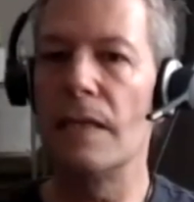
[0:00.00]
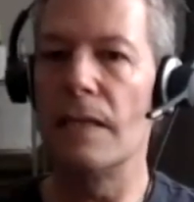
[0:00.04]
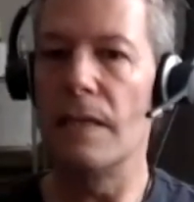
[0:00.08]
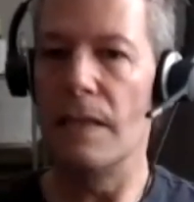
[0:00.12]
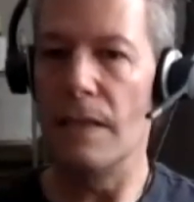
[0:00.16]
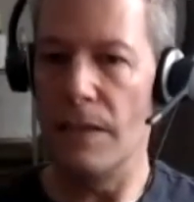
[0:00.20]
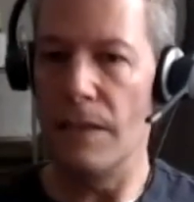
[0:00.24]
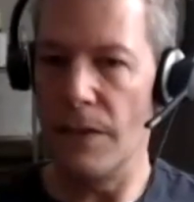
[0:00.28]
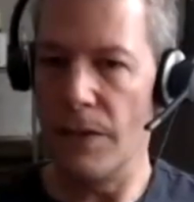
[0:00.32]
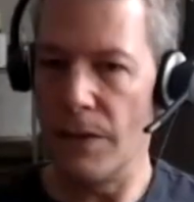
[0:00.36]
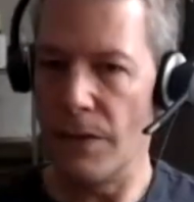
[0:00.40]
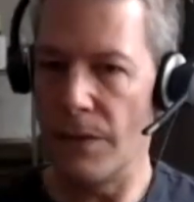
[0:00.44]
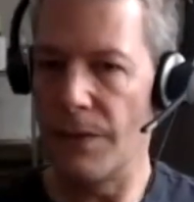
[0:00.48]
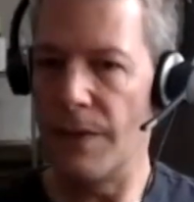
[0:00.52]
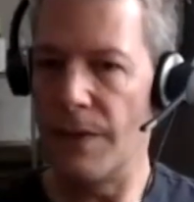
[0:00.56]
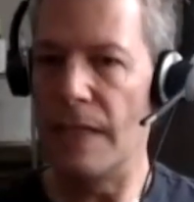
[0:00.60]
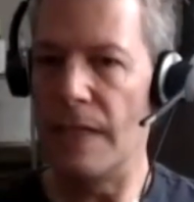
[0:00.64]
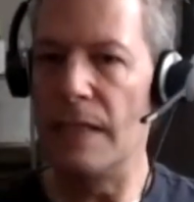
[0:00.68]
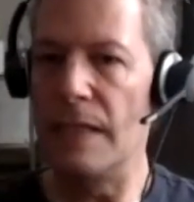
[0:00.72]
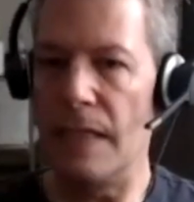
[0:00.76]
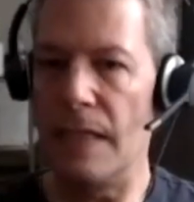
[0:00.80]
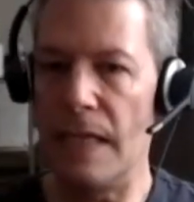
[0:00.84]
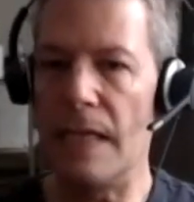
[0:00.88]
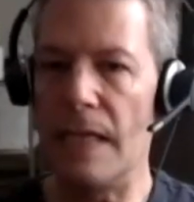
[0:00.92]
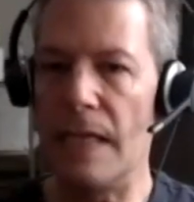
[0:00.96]
you know the
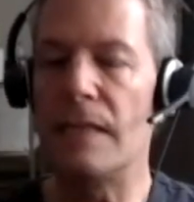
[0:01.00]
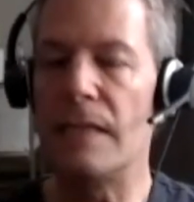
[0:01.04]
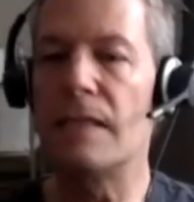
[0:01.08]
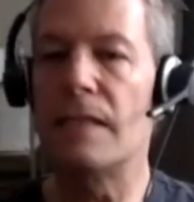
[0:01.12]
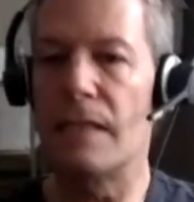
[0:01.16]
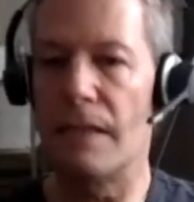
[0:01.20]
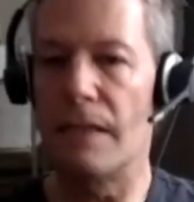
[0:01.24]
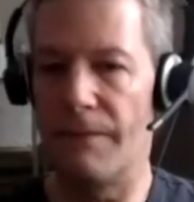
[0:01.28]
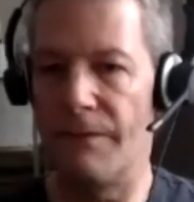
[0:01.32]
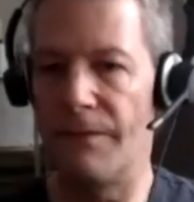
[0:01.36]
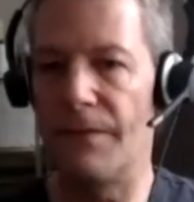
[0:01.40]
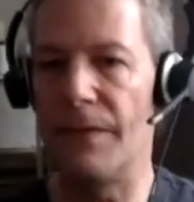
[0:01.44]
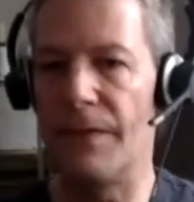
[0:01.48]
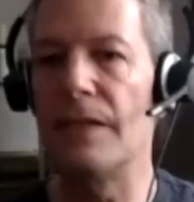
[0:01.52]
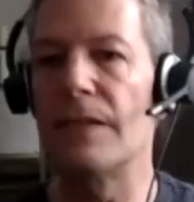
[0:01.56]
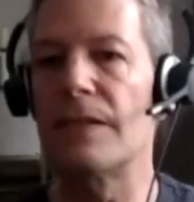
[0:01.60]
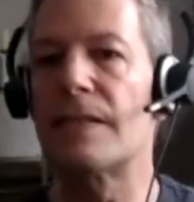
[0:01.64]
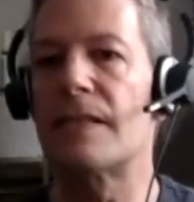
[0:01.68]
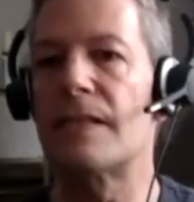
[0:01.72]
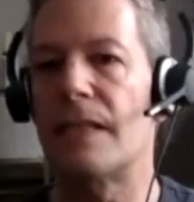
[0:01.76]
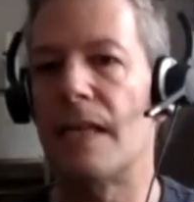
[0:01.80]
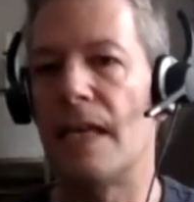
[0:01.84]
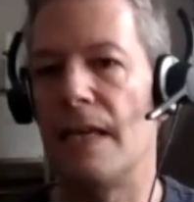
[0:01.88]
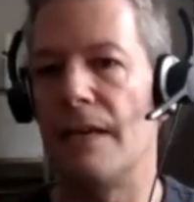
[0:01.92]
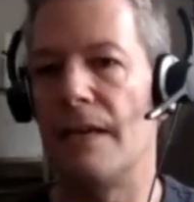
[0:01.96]
need to feel
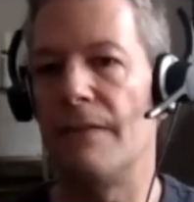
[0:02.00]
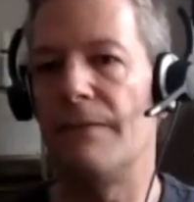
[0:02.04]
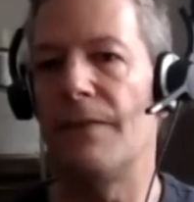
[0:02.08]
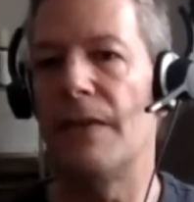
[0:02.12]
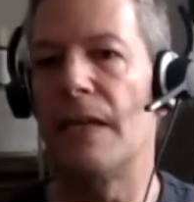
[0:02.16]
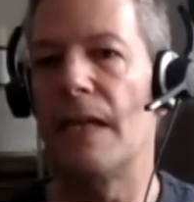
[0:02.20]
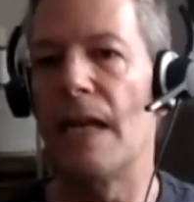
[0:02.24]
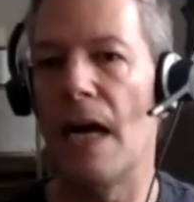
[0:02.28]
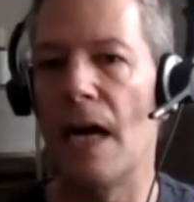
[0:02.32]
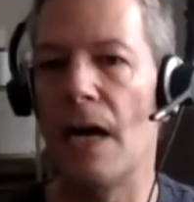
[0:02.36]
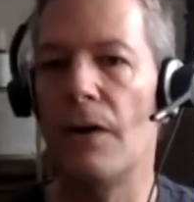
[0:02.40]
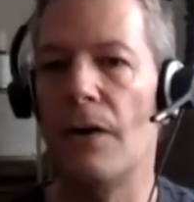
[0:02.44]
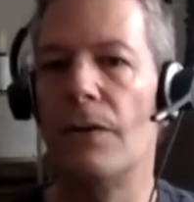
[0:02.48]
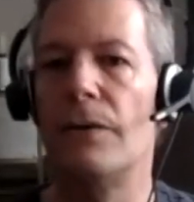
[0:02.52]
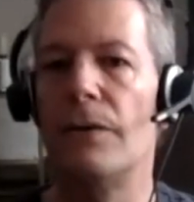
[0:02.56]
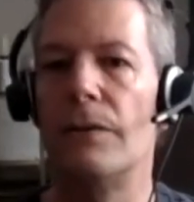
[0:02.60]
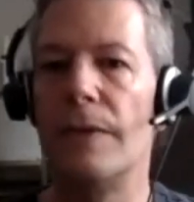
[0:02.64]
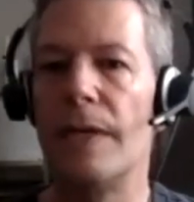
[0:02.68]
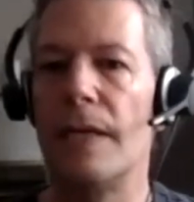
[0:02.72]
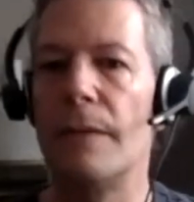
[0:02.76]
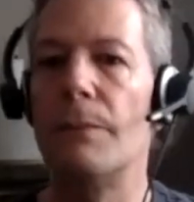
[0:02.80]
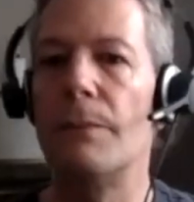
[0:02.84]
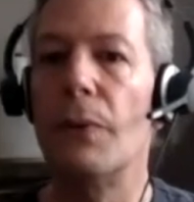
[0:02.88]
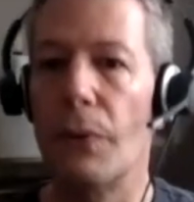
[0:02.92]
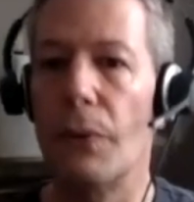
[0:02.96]
safe and how
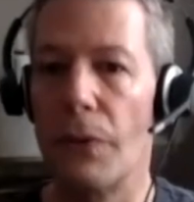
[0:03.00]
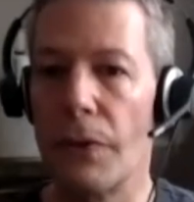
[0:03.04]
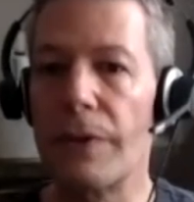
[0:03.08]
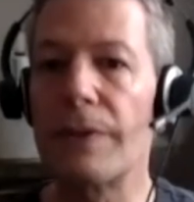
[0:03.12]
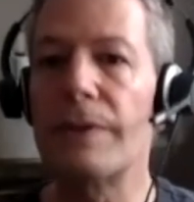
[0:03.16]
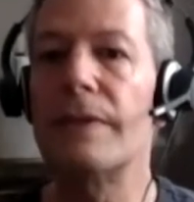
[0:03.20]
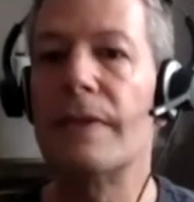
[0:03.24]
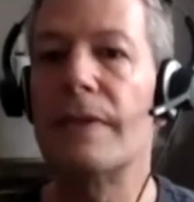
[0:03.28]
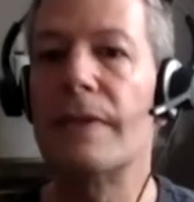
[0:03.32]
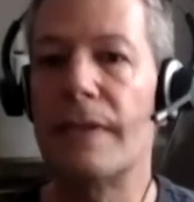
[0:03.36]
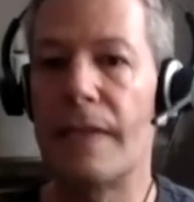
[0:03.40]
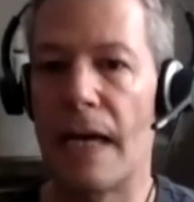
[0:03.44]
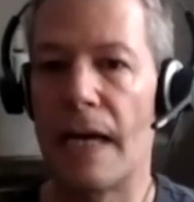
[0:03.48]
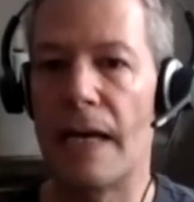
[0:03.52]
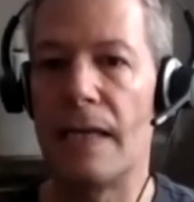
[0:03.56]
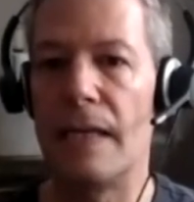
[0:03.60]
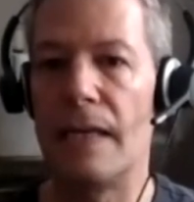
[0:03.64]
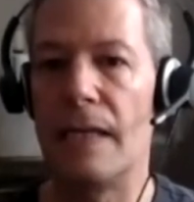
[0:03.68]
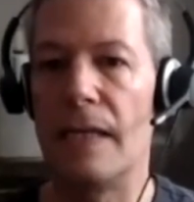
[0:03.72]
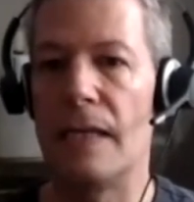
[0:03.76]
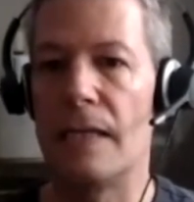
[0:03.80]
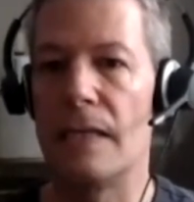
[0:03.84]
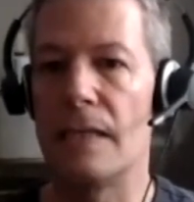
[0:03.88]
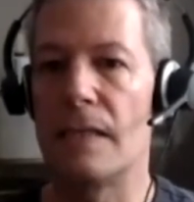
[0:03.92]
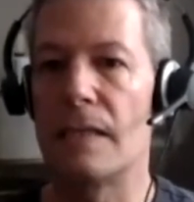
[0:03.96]
important that
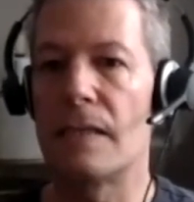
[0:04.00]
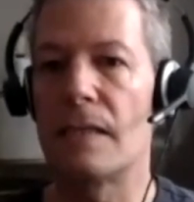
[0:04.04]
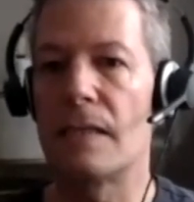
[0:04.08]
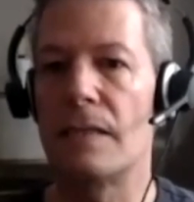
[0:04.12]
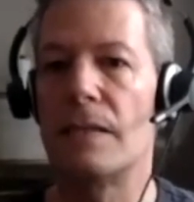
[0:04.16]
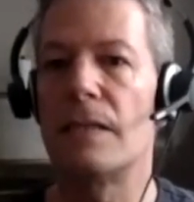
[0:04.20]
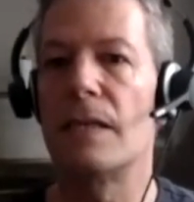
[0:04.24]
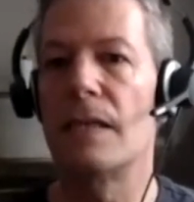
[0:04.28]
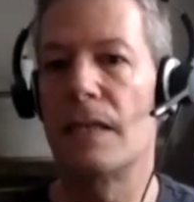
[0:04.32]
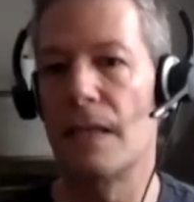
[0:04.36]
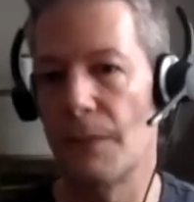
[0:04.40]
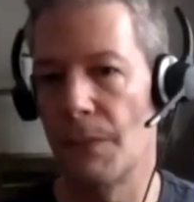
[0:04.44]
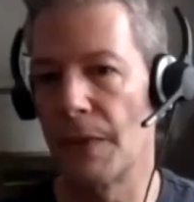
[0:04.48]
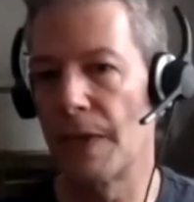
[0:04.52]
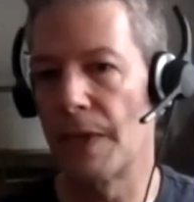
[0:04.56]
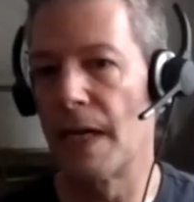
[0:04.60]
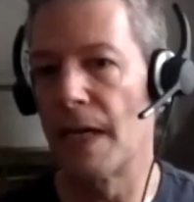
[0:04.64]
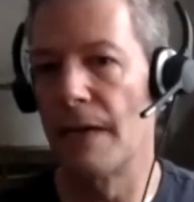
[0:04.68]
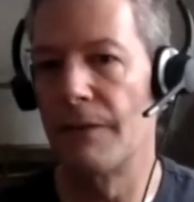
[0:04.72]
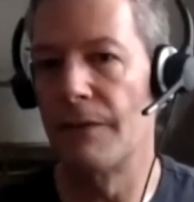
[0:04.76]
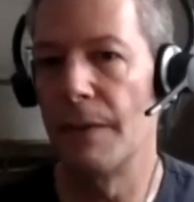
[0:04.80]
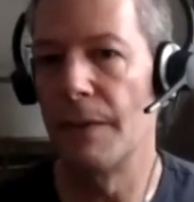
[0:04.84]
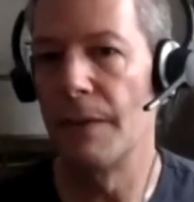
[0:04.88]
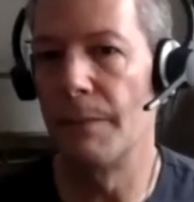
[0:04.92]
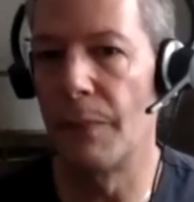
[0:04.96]
is to the
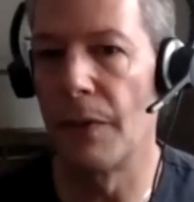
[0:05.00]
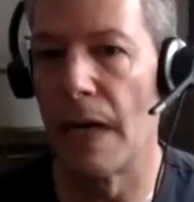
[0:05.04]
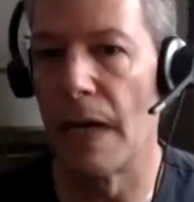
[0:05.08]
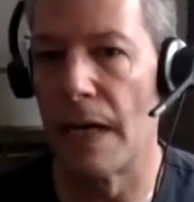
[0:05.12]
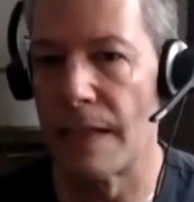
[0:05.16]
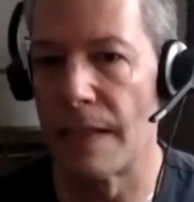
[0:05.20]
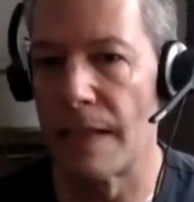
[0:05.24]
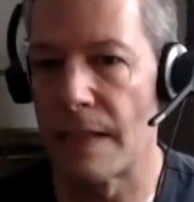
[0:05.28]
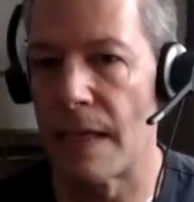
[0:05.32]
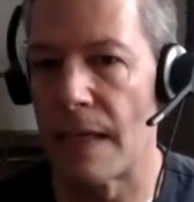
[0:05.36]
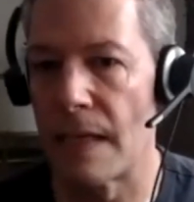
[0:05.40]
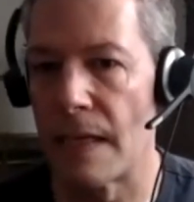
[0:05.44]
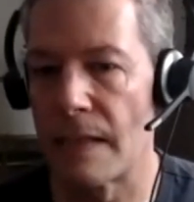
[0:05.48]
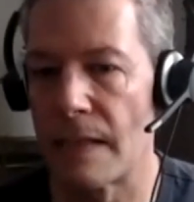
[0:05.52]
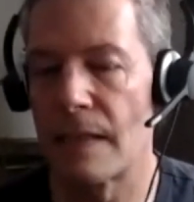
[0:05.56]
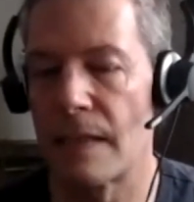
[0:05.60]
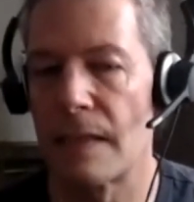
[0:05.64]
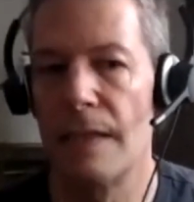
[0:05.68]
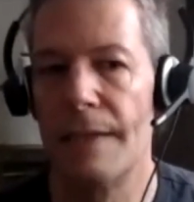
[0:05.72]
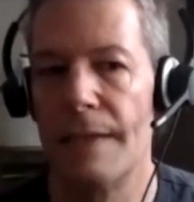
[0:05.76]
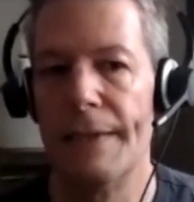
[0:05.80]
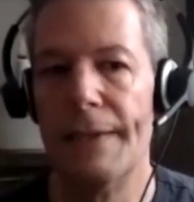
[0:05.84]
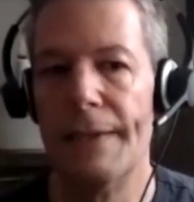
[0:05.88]
recovery process